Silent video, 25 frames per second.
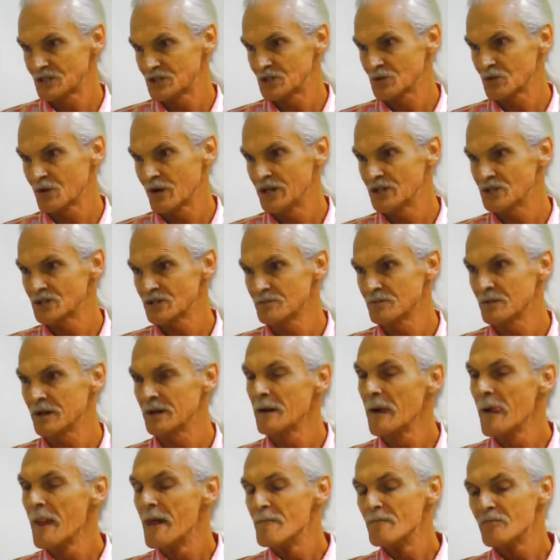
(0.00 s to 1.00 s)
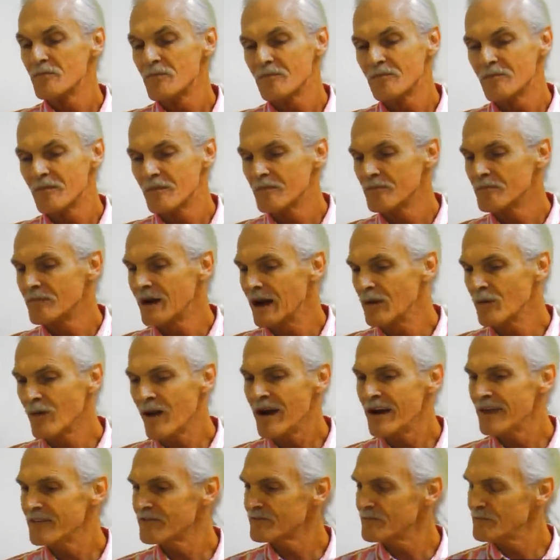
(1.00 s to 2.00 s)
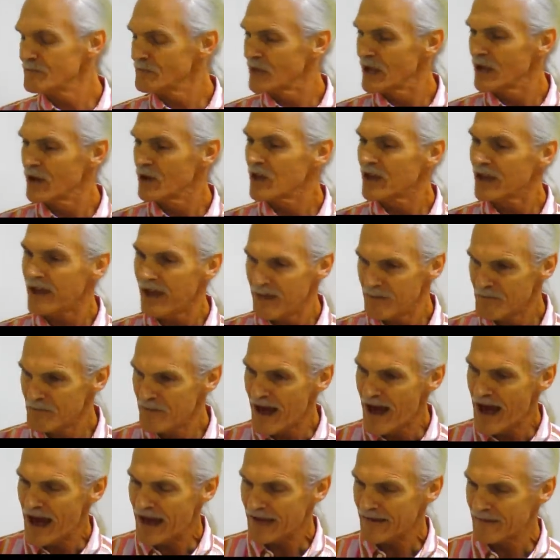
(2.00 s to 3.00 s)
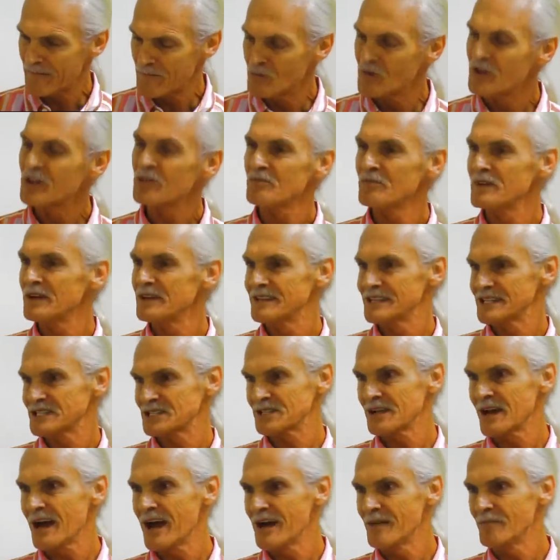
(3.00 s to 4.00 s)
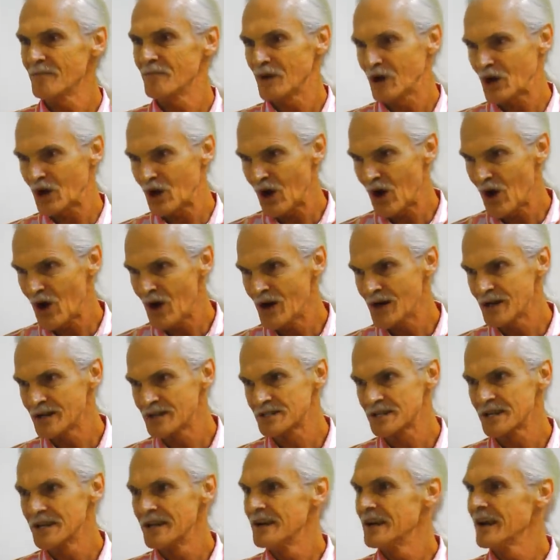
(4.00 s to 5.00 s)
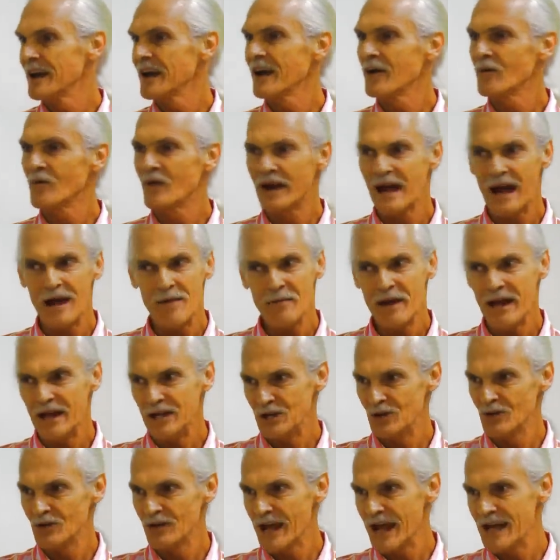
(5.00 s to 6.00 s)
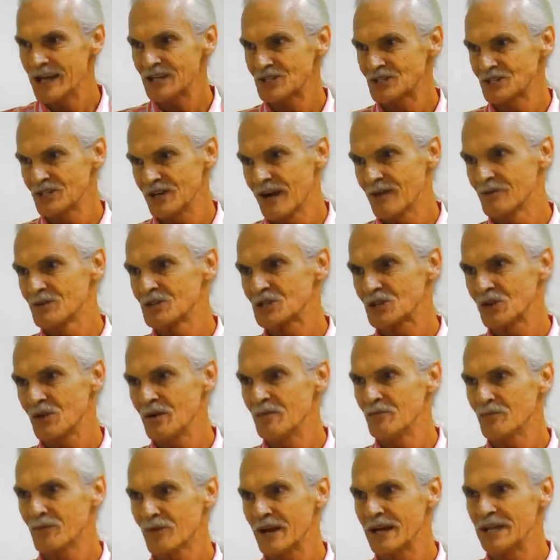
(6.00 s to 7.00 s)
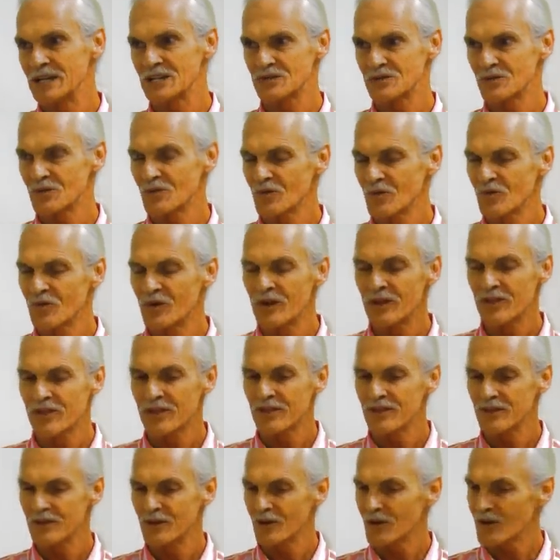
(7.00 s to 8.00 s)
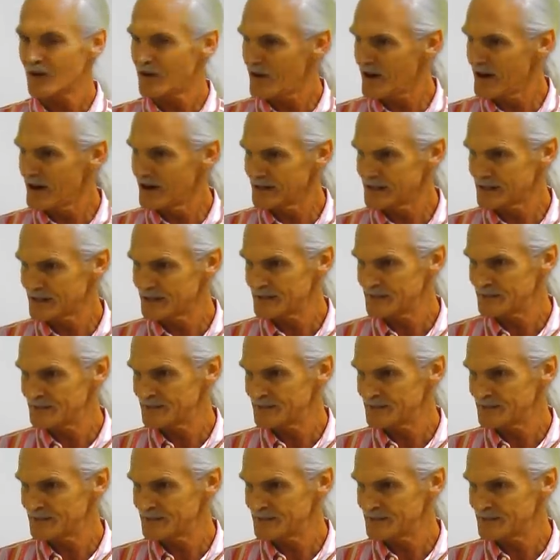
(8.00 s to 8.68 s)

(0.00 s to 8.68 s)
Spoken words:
situation. But my wife came back with me this time because when I met you last year, I was so impressed with your heart.